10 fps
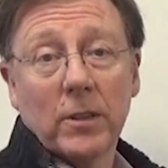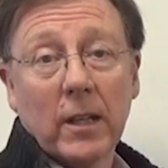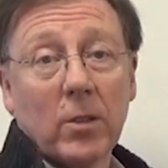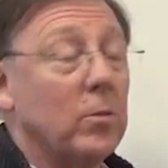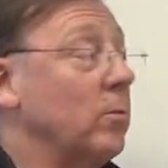
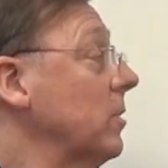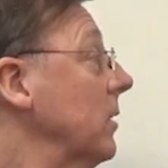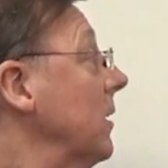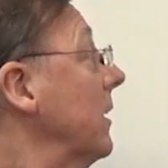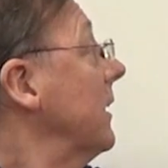that
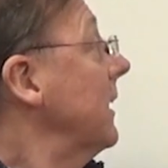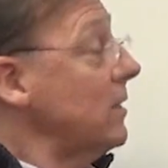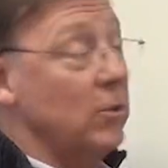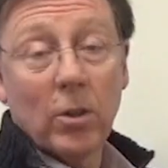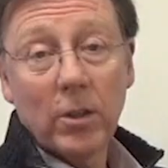quarter.
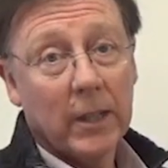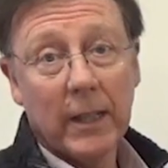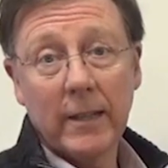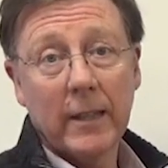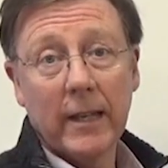He's not going to
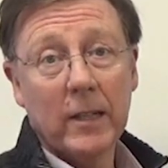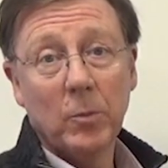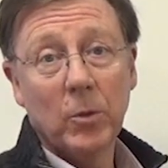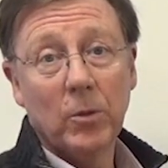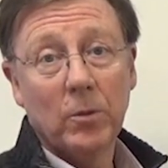get that
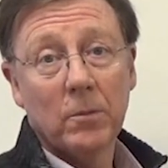anymore.